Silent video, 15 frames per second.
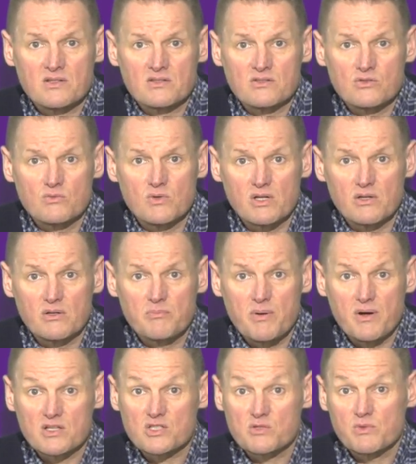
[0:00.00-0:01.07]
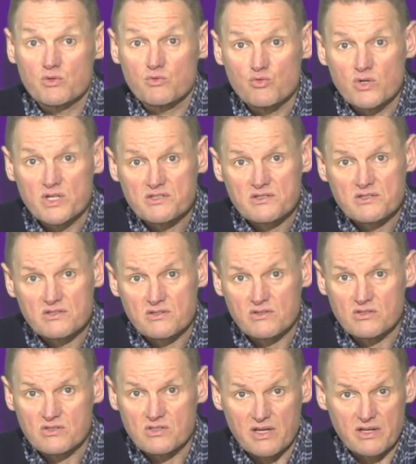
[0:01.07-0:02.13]
So what are the possible risks
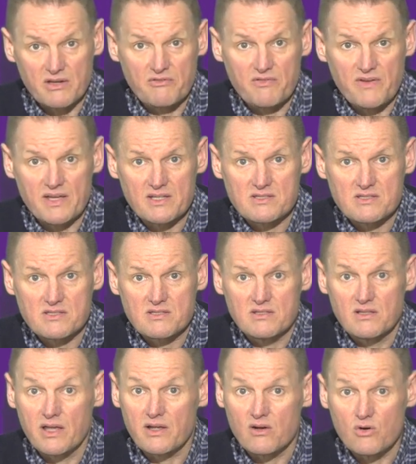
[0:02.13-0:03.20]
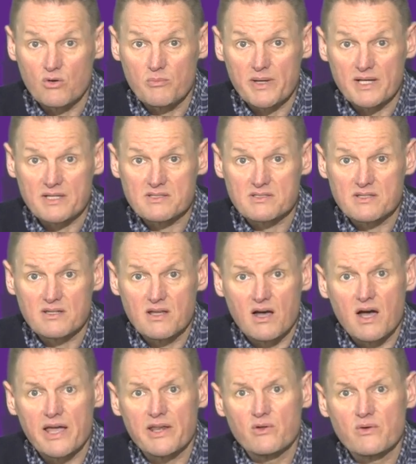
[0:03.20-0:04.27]
or side effects? Like all medicine,
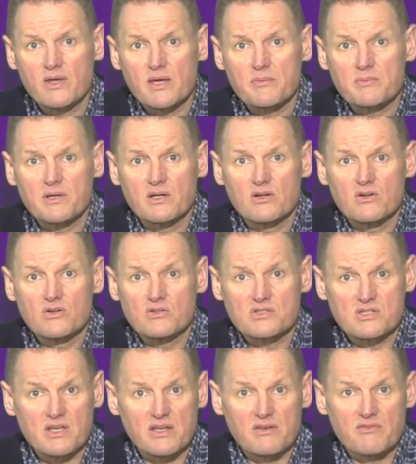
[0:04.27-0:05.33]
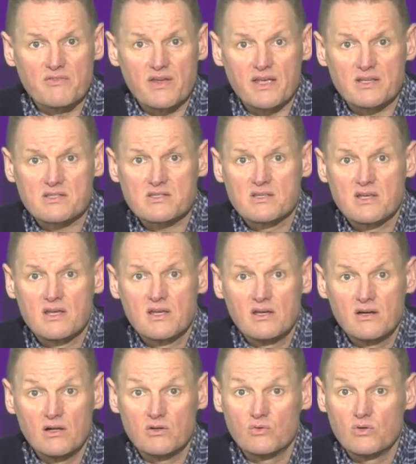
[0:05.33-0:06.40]
Innohep can cause side effects,
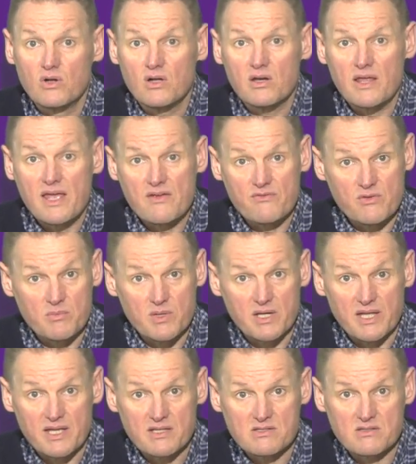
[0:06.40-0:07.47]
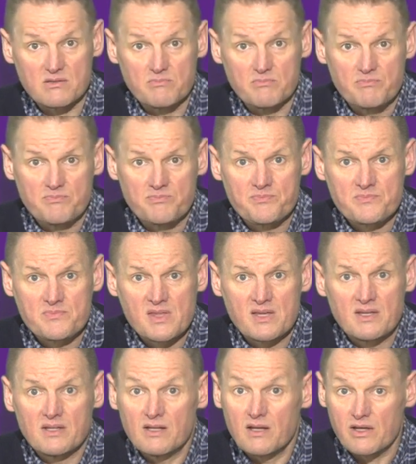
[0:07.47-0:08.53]
although not everybody gets them.
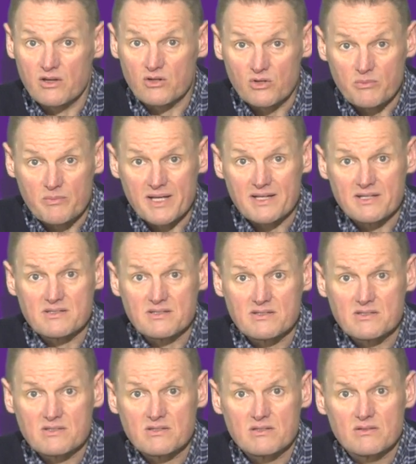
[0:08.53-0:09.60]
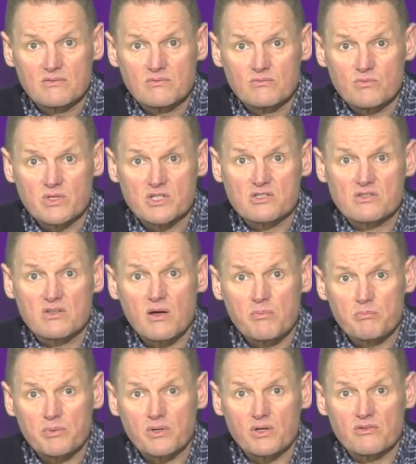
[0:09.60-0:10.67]
Like other medicines, which
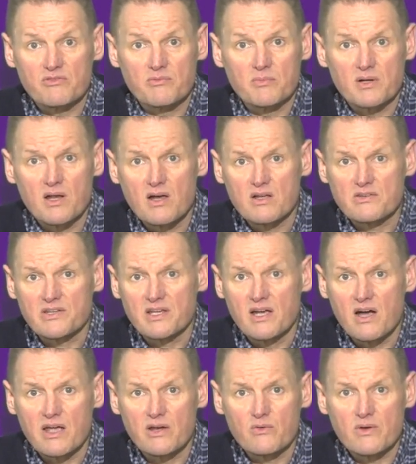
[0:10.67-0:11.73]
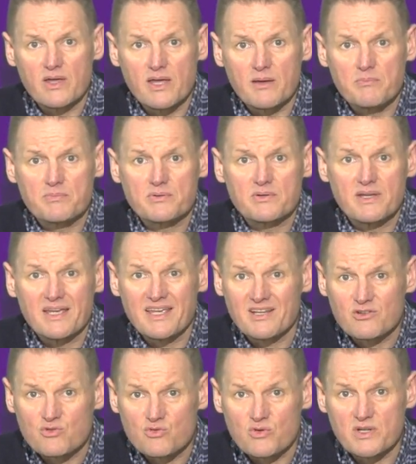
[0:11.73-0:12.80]
stop blood from clotting, Innohep
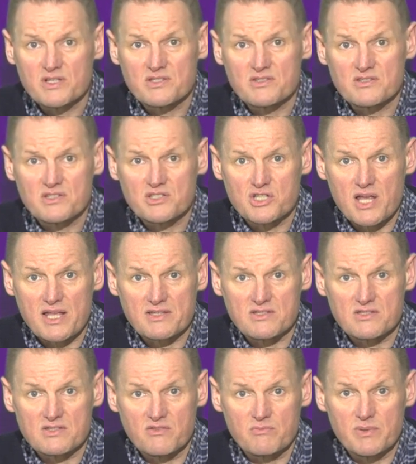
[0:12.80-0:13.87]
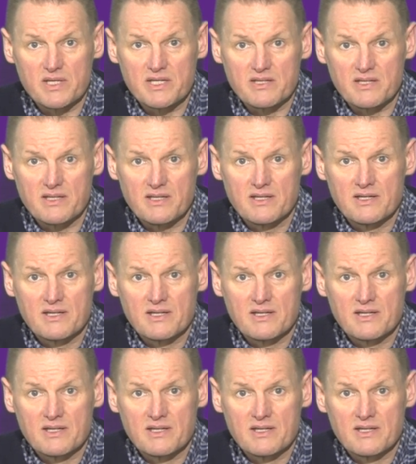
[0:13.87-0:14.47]
increases the chances of bleeding.